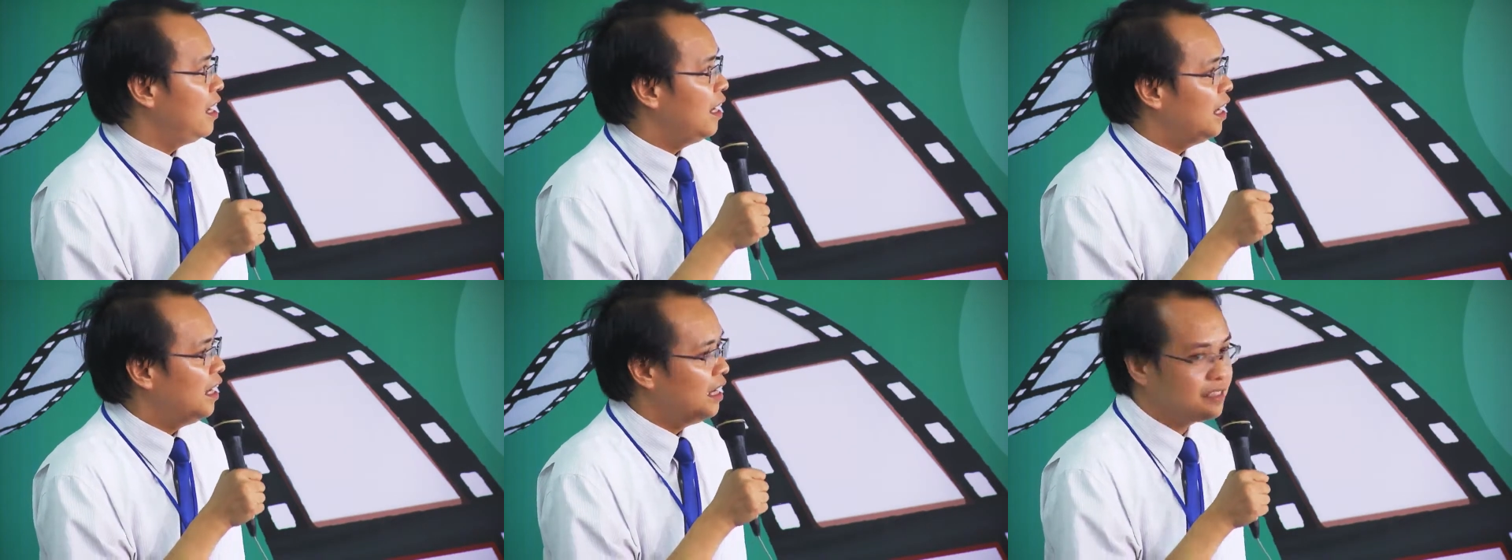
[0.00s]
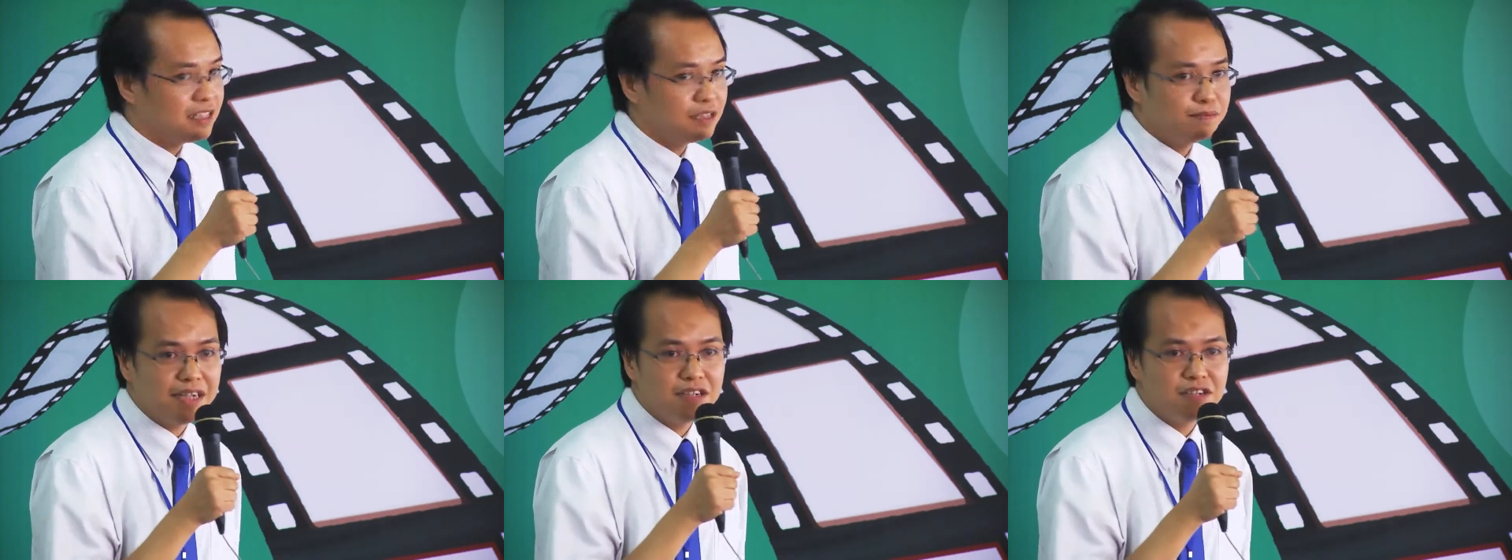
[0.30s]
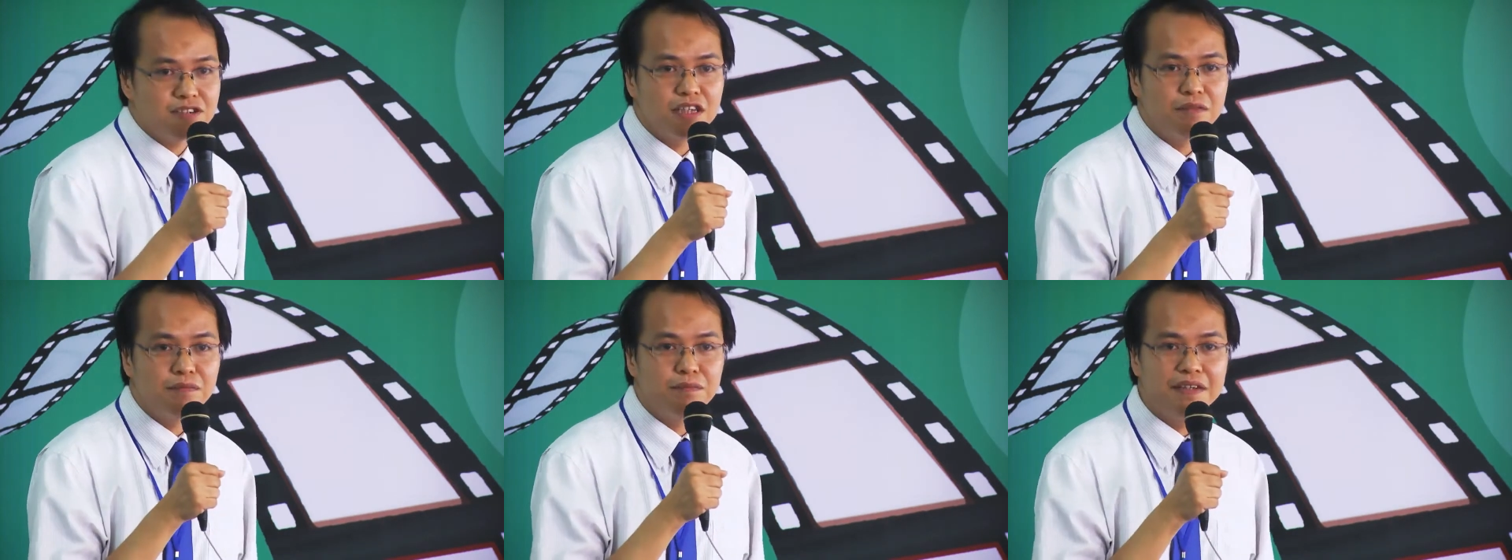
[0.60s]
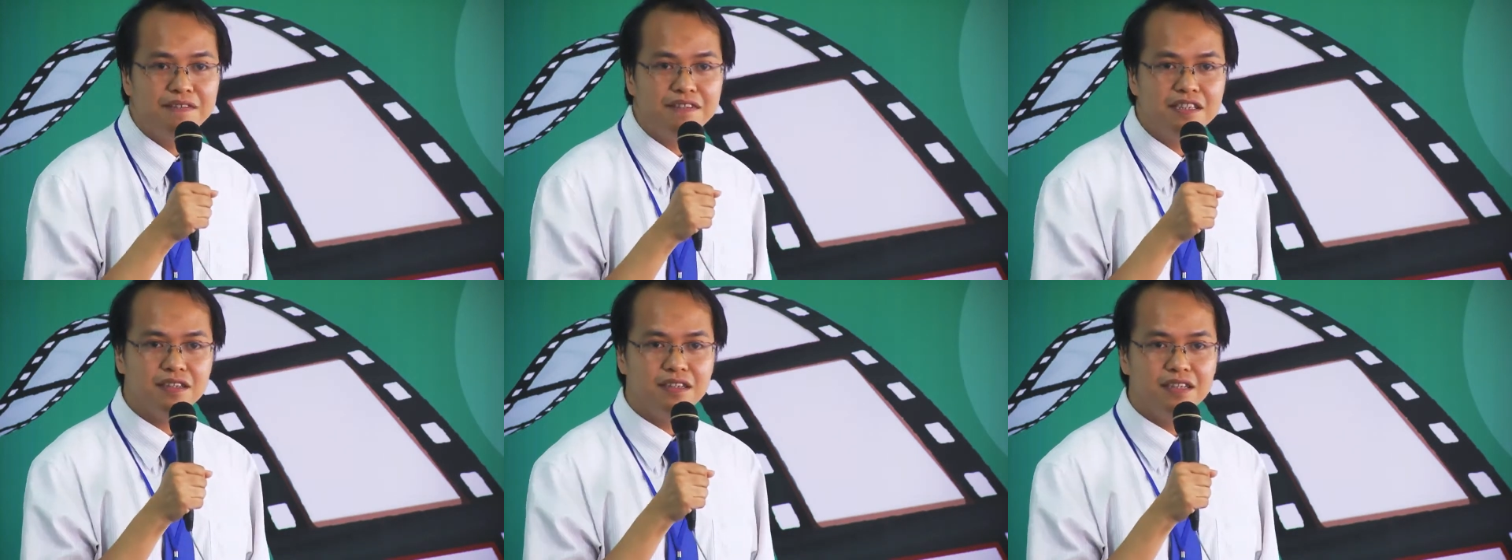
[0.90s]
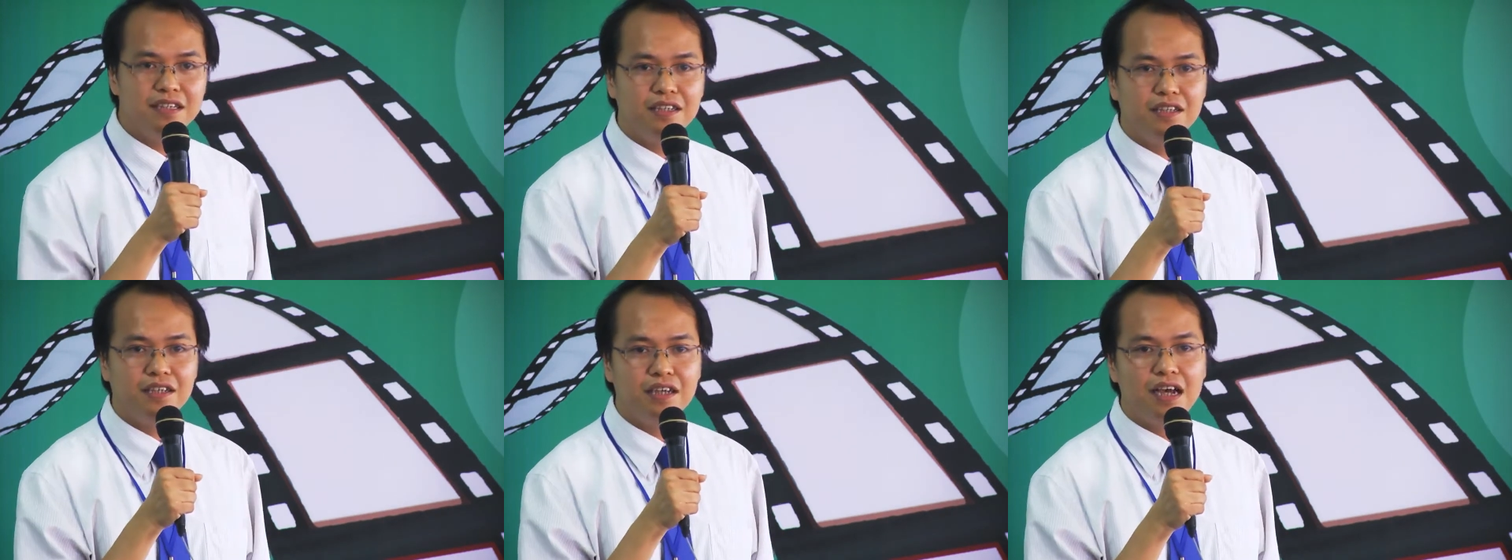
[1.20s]
As I mentioned
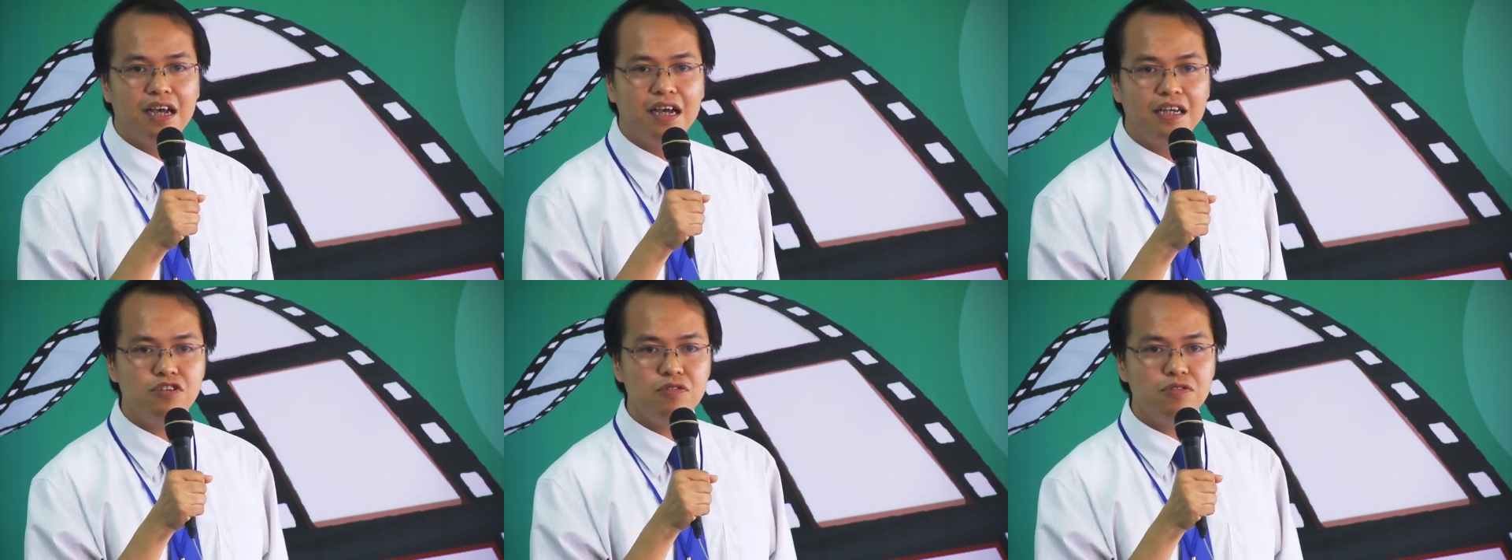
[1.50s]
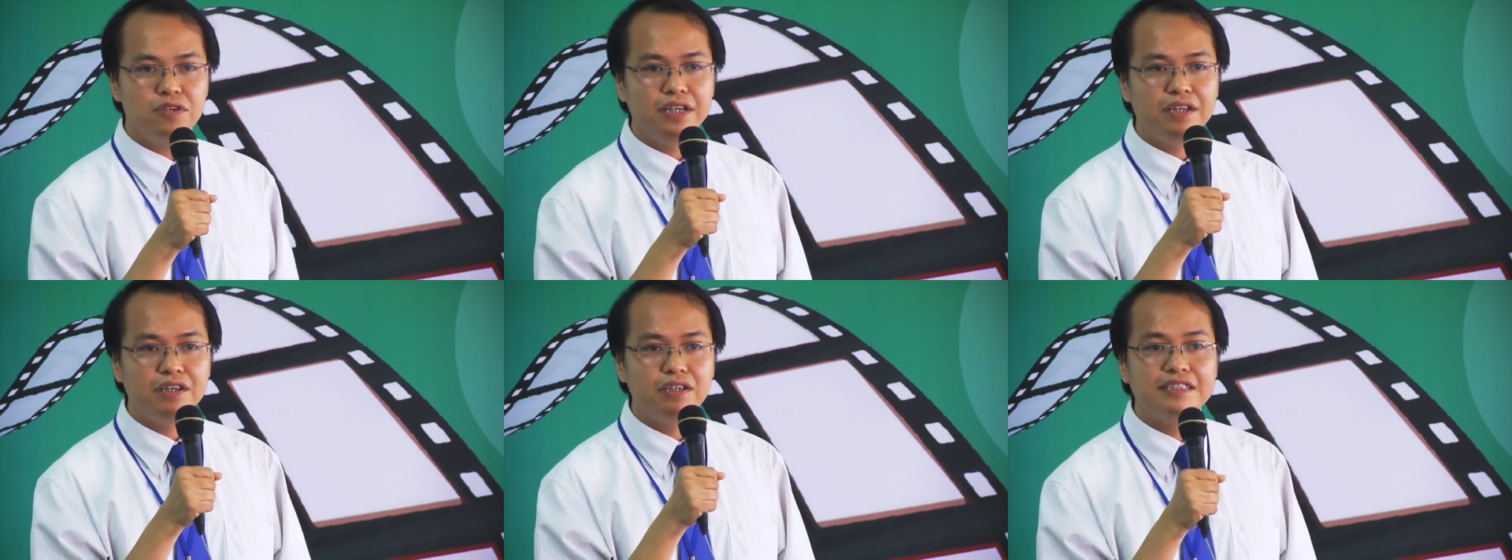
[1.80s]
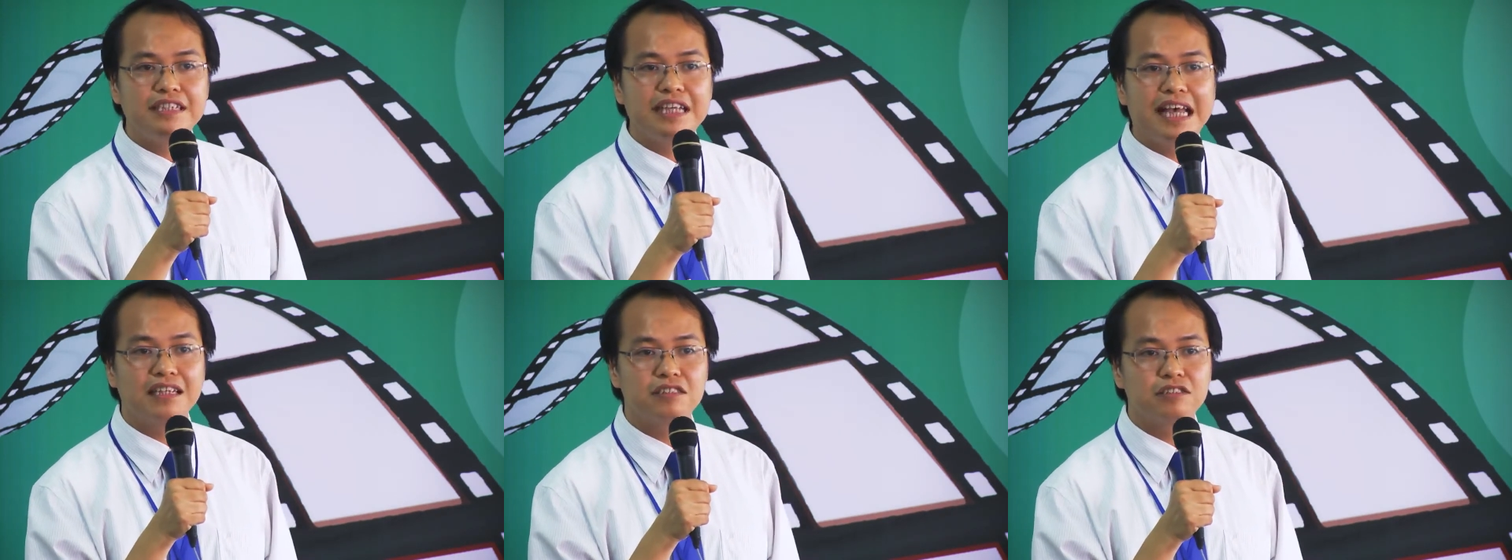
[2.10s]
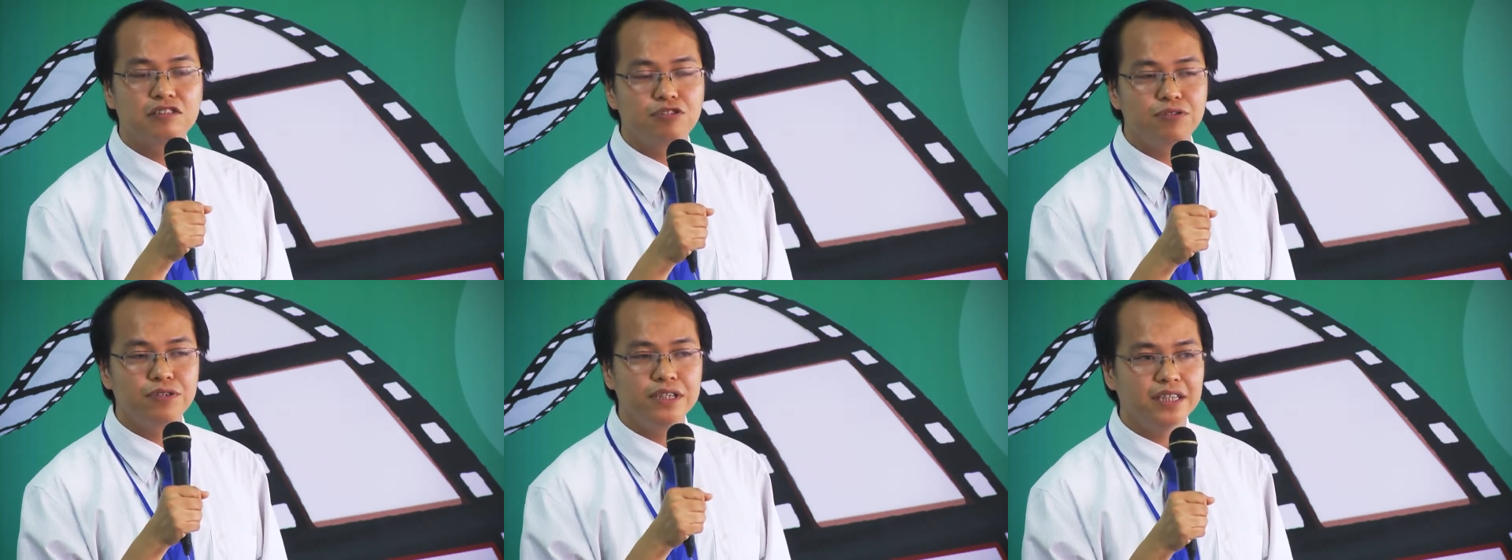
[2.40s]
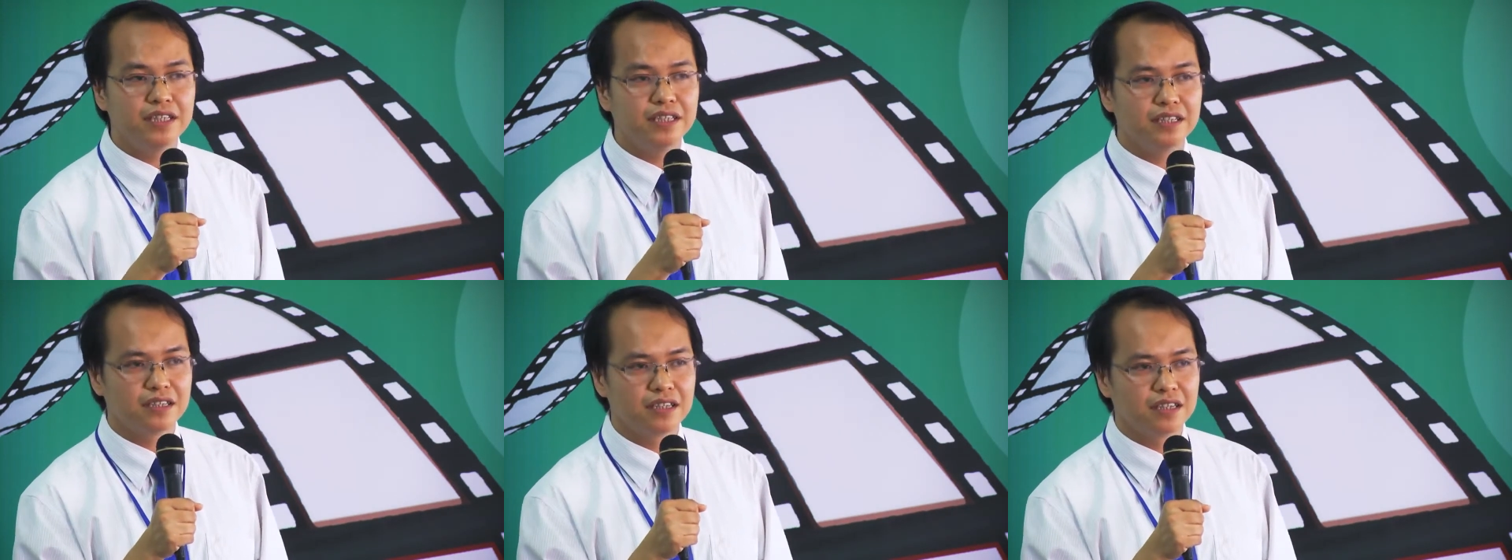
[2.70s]
yesterday, actually there are
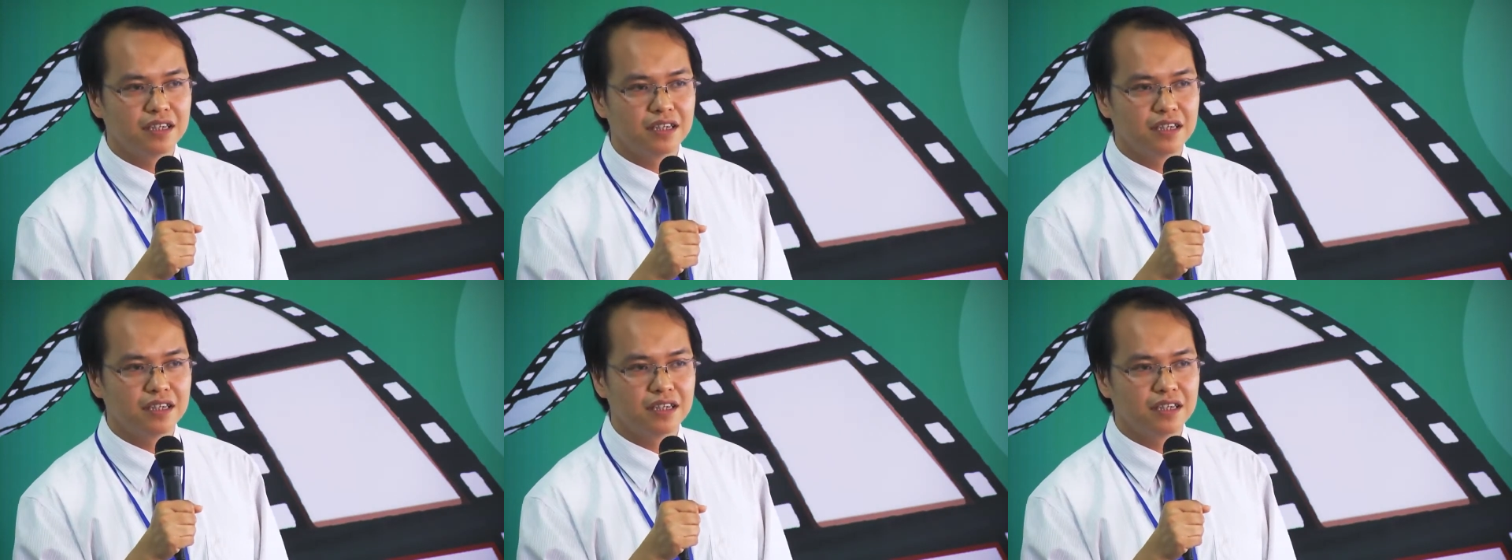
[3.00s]
3